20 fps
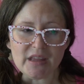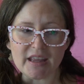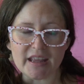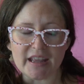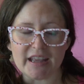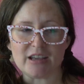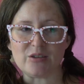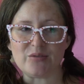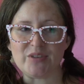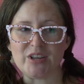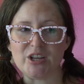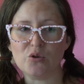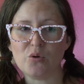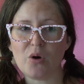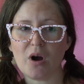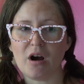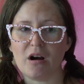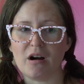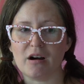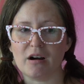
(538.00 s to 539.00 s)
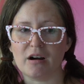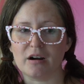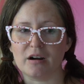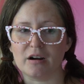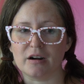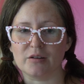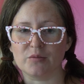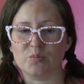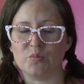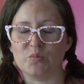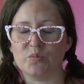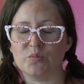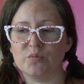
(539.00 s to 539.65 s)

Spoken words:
if you are